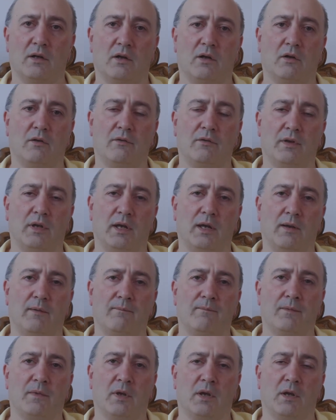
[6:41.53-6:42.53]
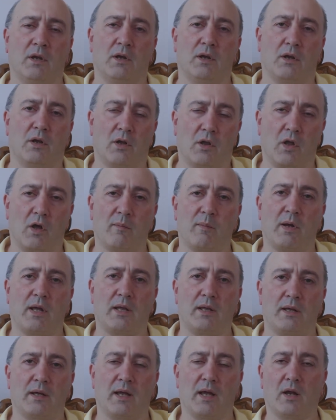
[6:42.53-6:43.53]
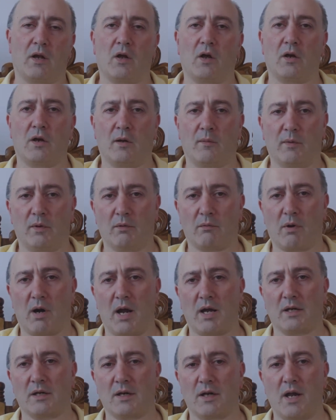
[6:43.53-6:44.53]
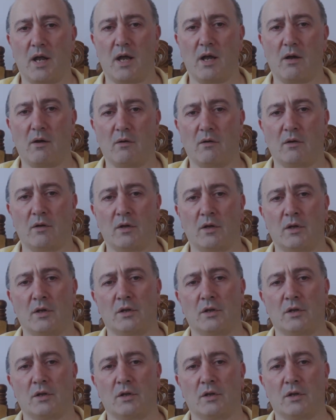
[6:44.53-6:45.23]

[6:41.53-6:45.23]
of the global economy right now.